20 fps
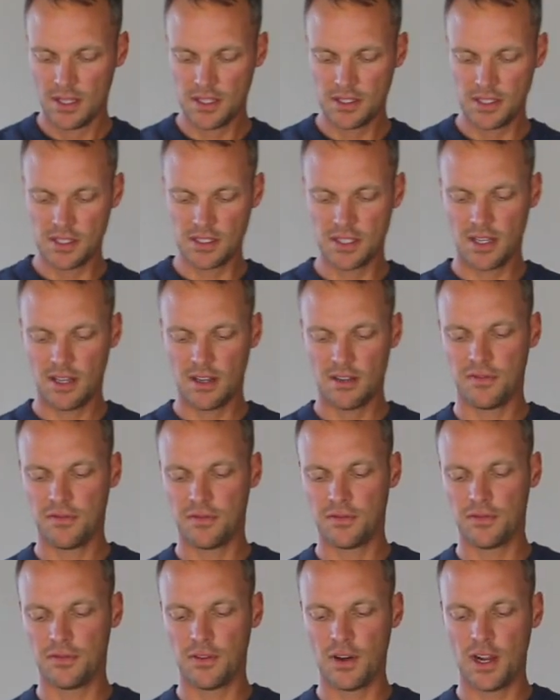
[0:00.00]
this is a
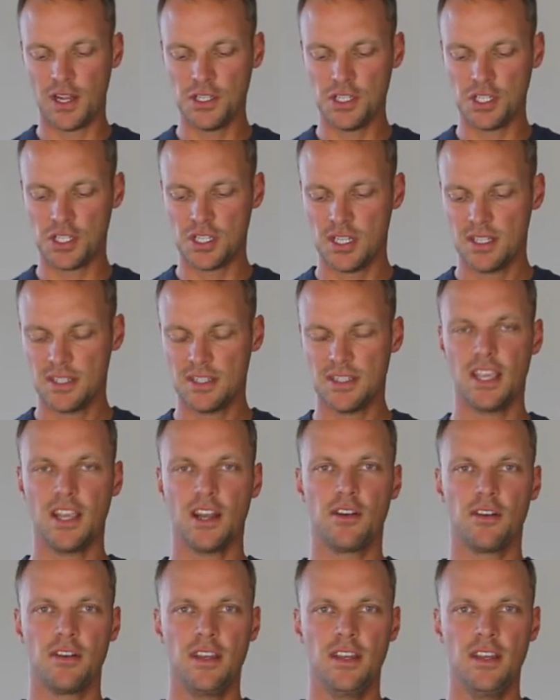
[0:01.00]
French
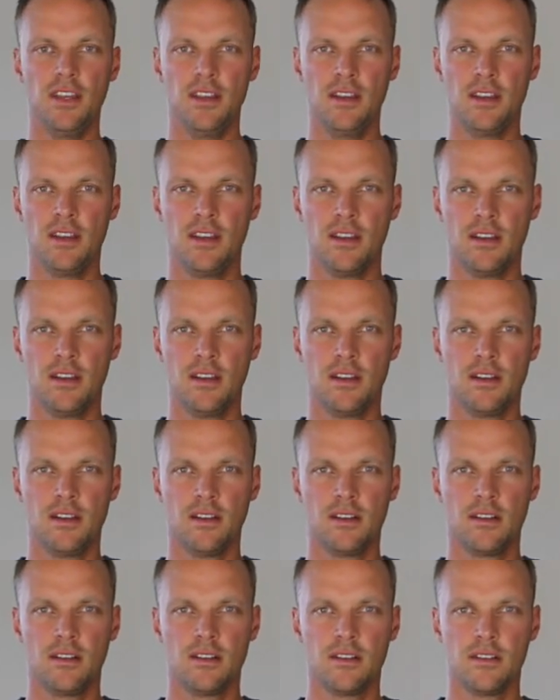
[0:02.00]
Terry
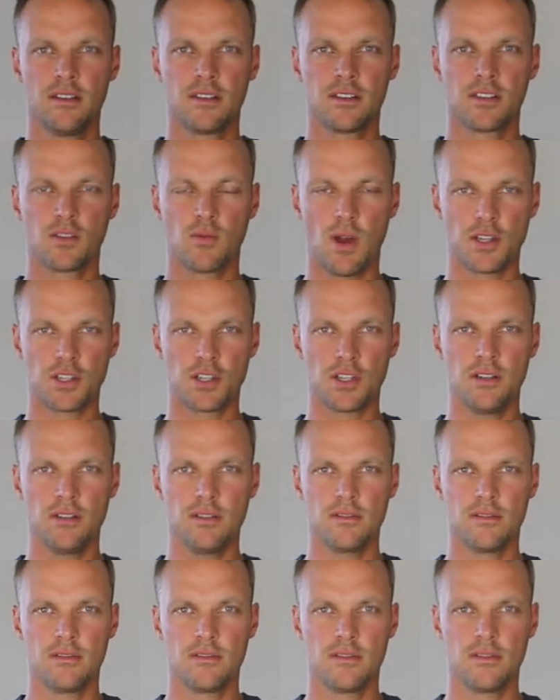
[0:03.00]
sweatshirt,
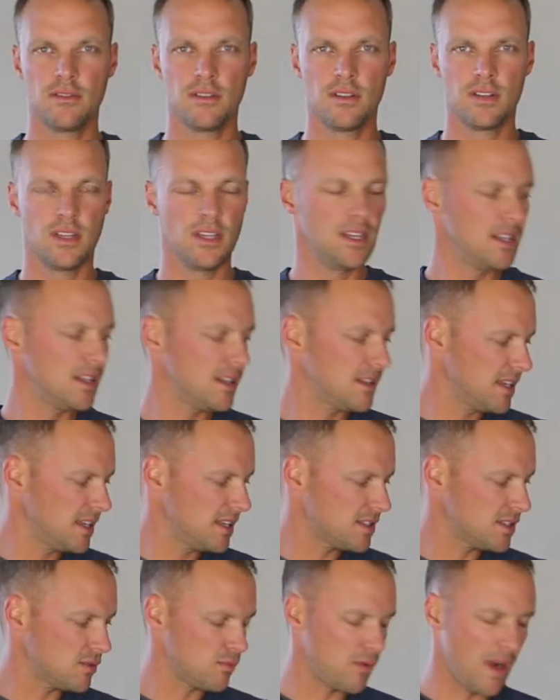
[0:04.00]
and I think
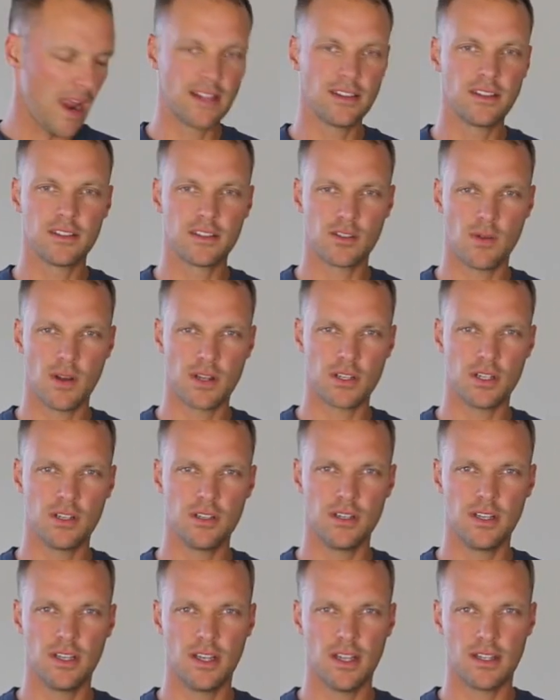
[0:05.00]
it's a raglan
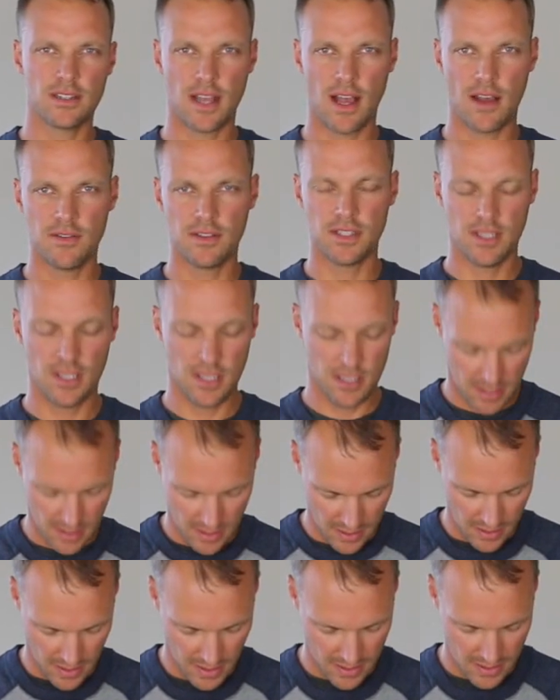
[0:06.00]
sweatshirt, and it's obviously it's
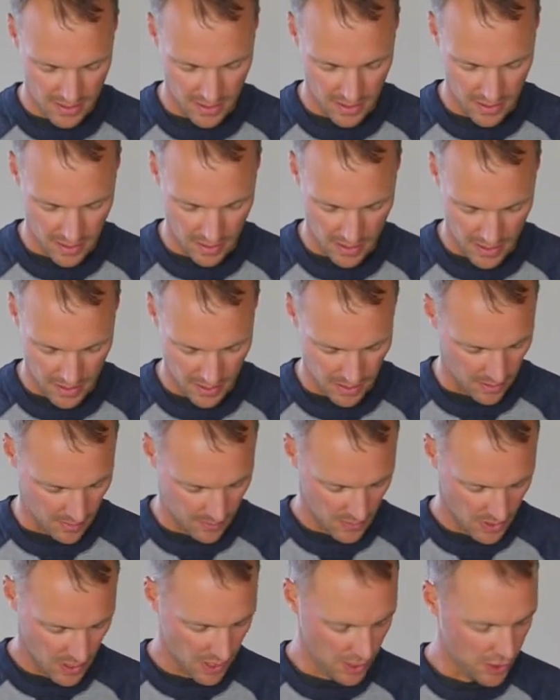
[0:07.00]
in it's in a, like a,
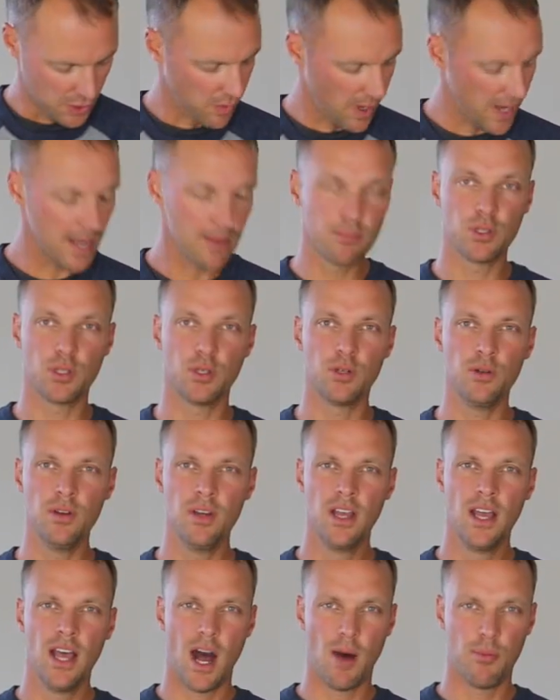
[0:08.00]
a gray and blue.
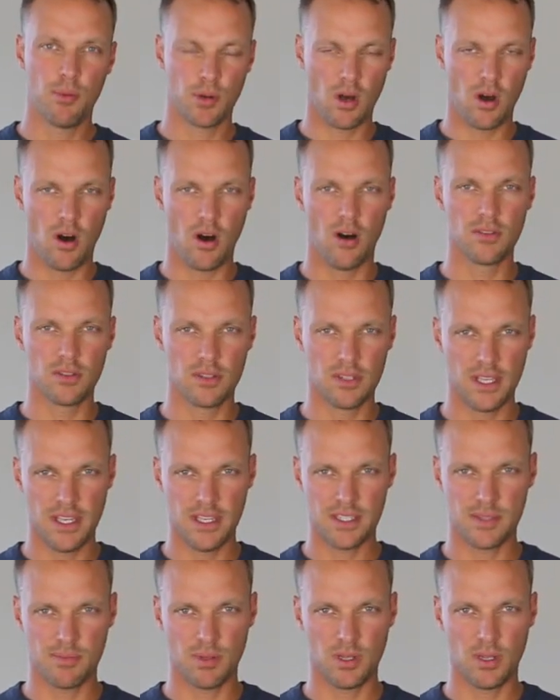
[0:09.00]
I'll put all the
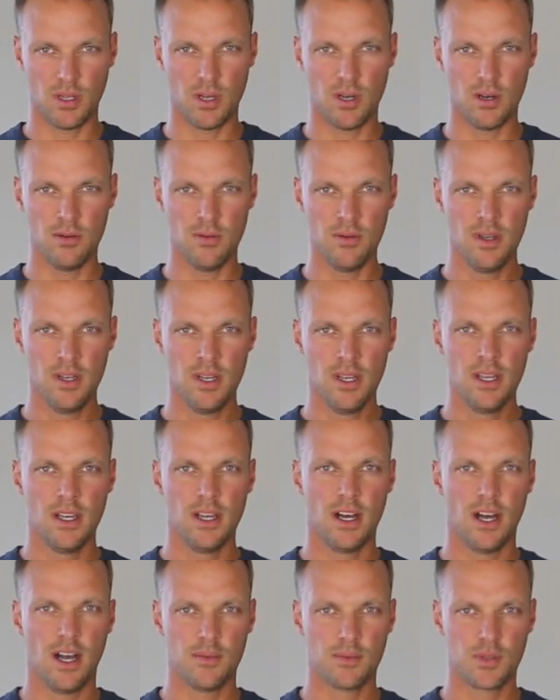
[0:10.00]
links below,
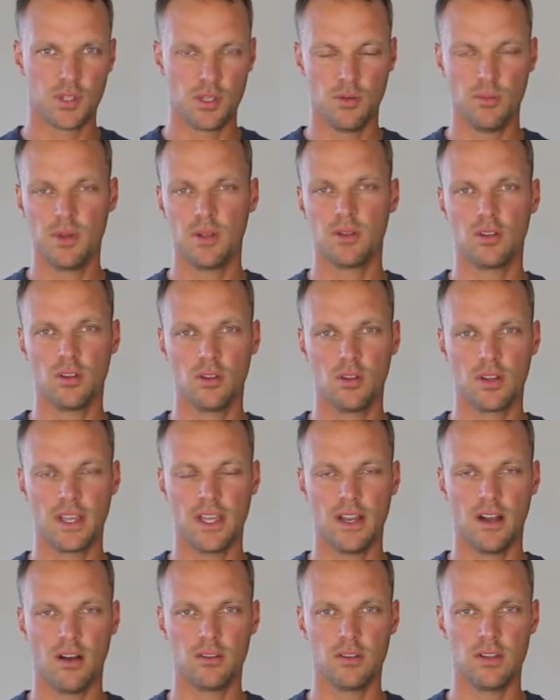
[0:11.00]
um, so you'll be able to look
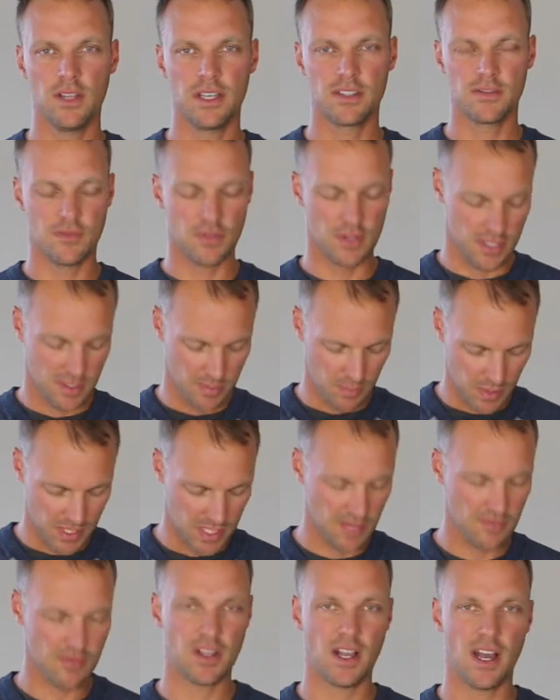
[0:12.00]
at all the links for the
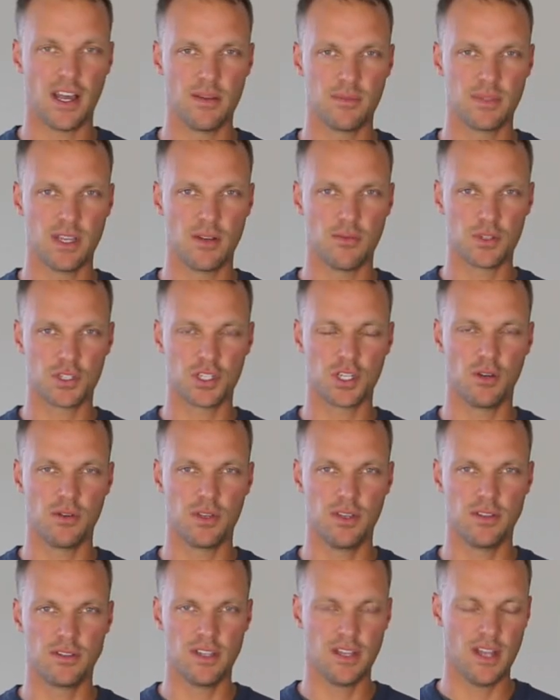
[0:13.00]
specific items that we're
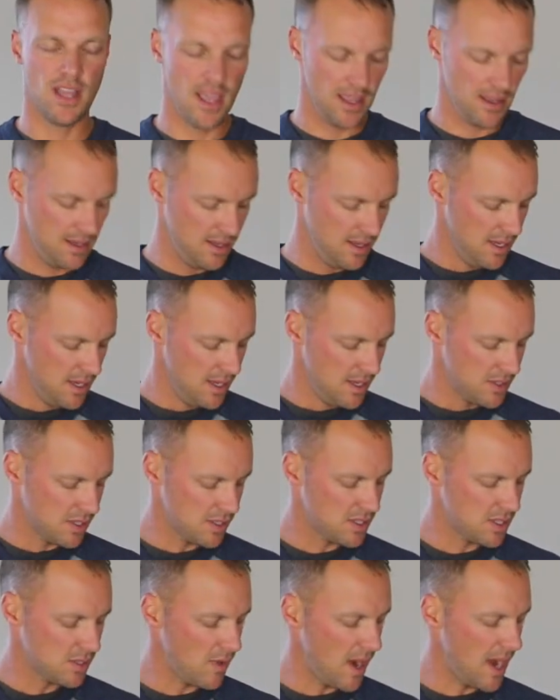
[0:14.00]
showing you today. So
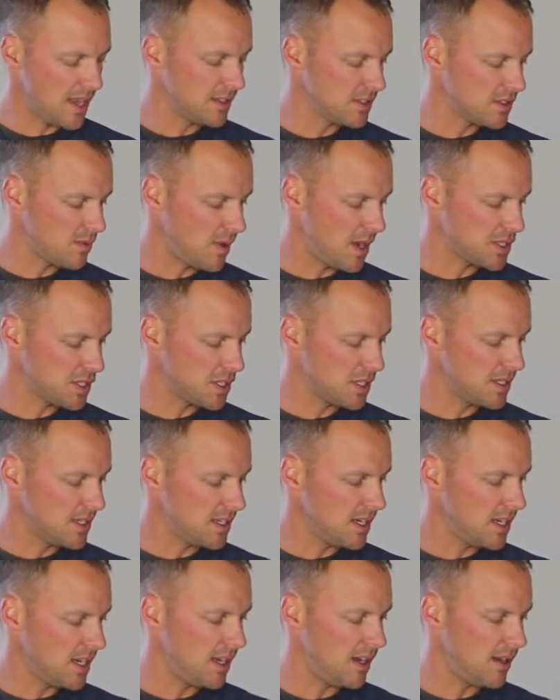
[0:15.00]
this is the raglan
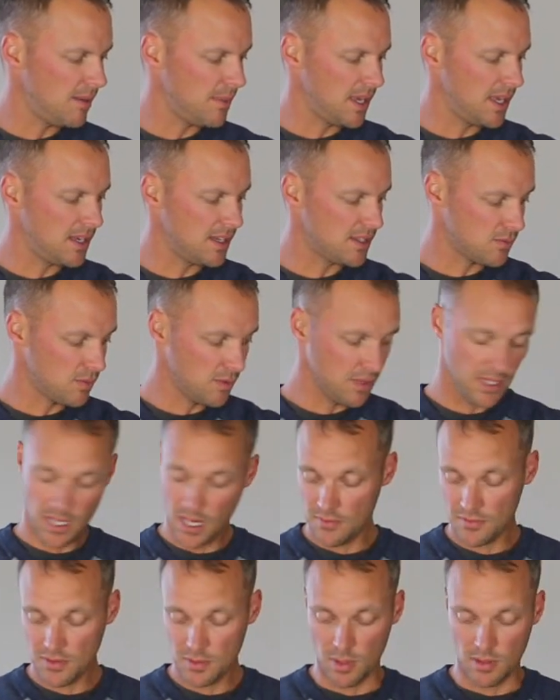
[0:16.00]
sweatshirt, um, and it's really
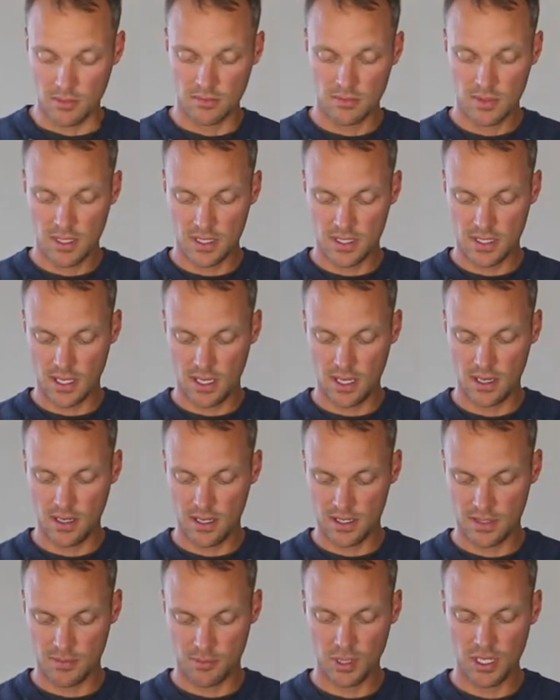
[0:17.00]
comfortable. It's uh
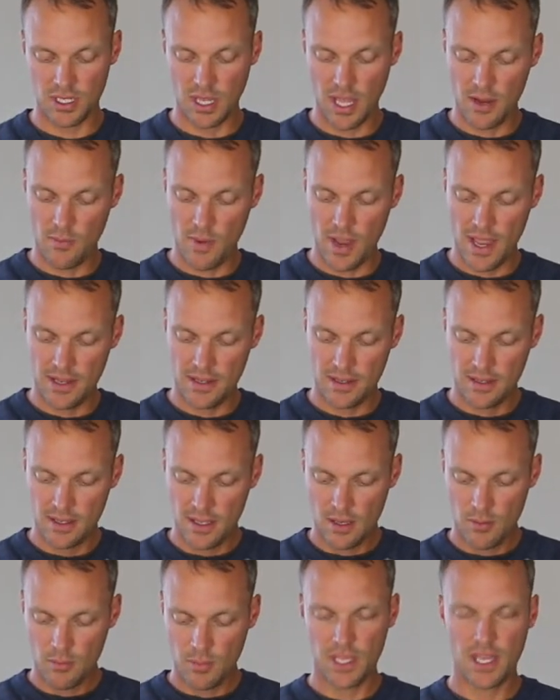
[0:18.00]
it's pretty lightweight,
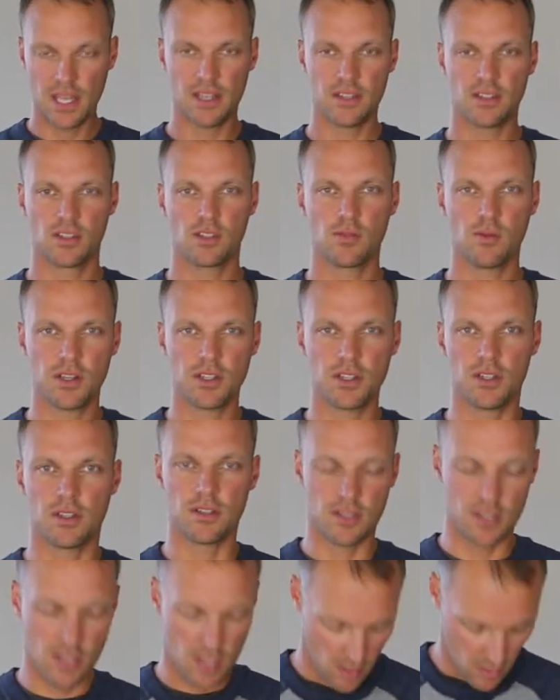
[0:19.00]
but yet it's a
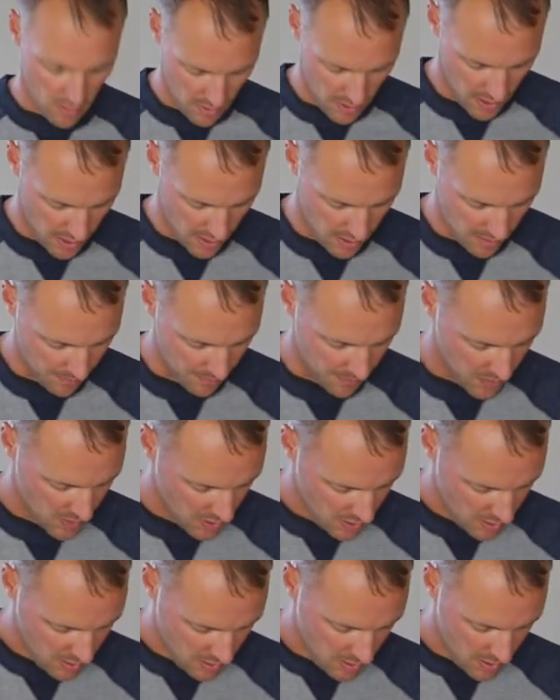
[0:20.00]
sweatshirt. So um,
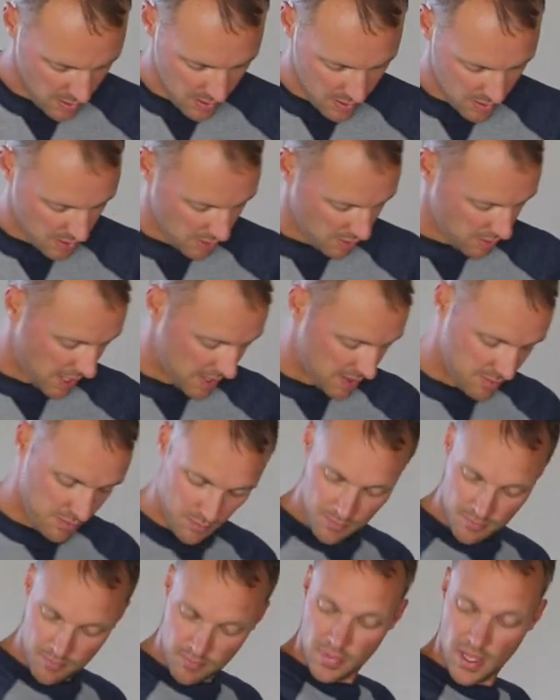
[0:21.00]
so that's
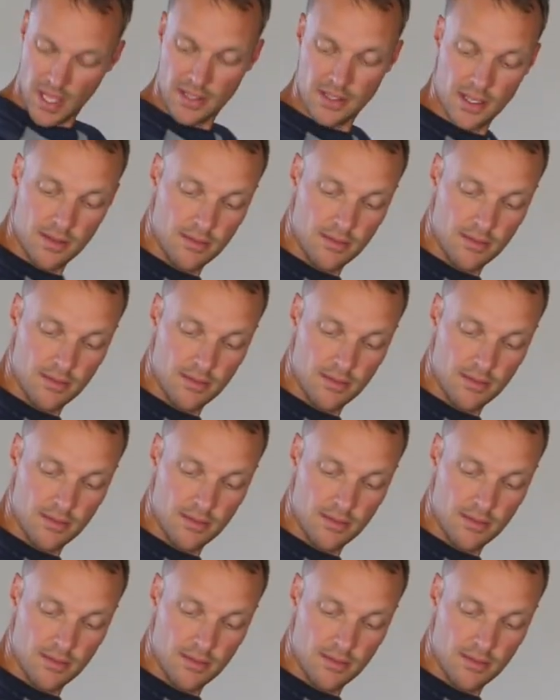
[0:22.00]
that's